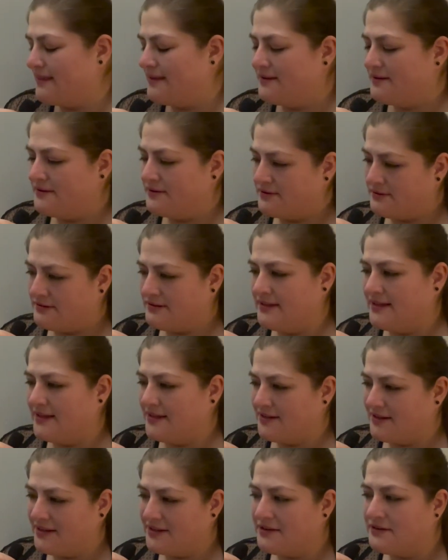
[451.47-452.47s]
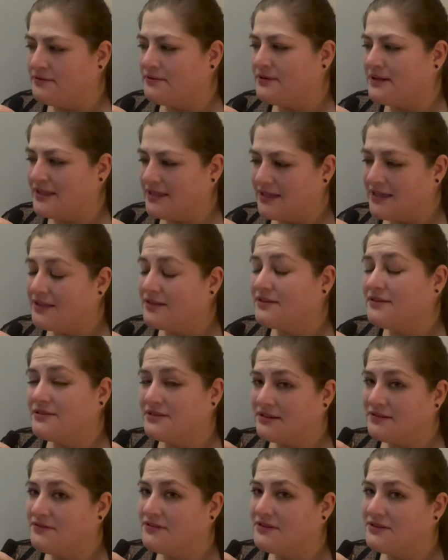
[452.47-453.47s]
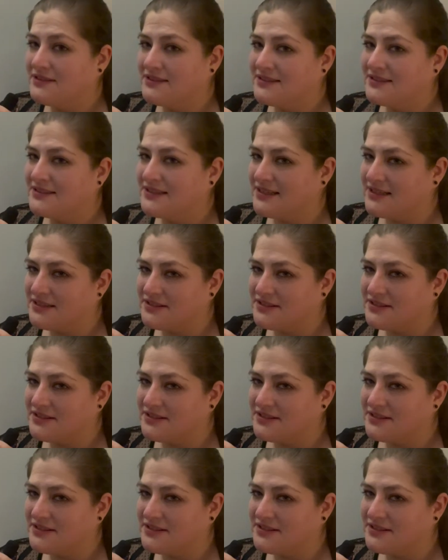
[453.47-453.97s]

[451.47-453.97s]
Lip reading: you know, Slayer, I can really hear those influences there.